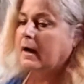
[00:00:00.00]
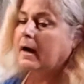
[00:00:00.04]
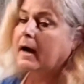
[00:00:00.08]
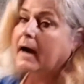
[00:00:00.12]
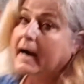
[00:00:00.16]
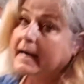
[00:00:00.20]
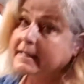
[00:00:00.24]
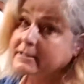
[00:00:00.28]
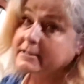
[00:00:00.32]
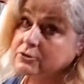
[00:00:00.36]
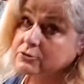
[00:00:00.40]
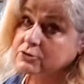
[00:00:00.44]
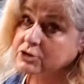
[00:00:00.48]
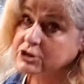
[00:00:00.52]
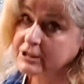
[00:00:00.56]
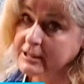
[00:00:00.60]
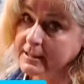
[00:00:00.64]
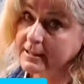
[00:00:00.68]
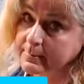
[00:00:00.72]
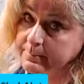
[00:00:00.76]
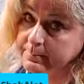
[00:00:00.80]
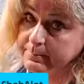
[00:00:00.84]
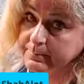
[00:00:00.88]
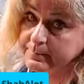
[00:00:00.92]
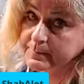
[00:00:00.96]
I do ship.
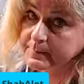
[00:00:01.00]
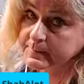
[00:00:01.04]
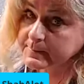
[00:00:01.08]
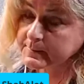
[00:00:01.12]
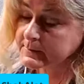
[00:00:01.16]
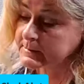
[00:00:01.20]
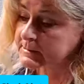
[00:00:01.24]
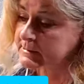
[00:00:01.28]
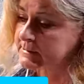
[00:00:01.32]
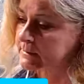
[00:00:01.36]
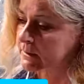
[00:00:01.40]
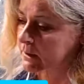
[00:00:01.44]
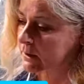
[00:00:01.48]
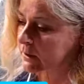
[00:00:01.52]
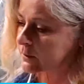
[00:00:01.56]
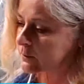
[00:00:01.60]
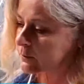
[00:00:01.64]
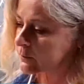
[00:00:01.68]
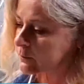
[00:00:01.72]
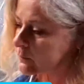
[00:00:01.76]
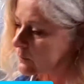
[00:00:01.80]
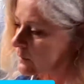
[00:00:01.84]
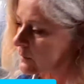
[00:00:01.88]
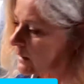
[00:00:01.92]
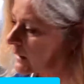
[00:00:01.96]
So